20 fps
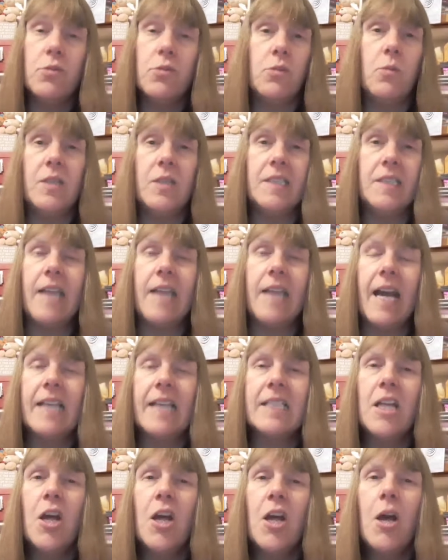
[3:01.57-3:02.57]
to want
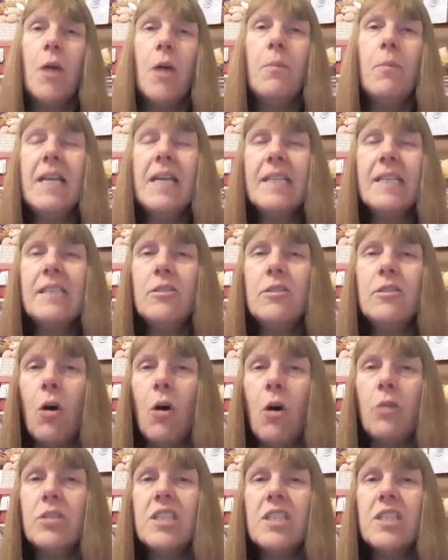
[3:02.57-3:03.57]
sex, but it's
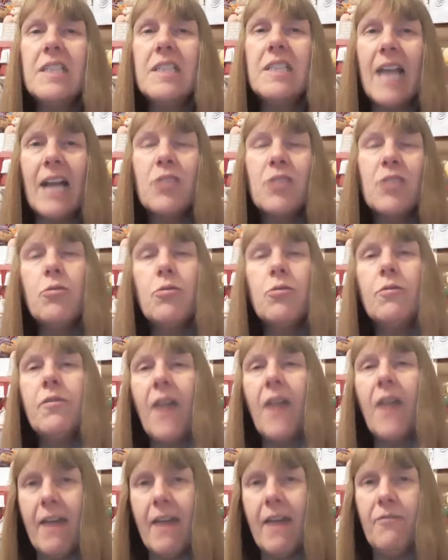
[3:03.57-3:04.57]
not natural
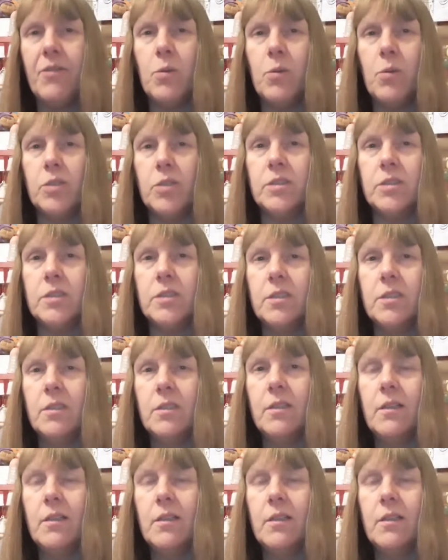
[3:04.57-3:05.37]
for everyone.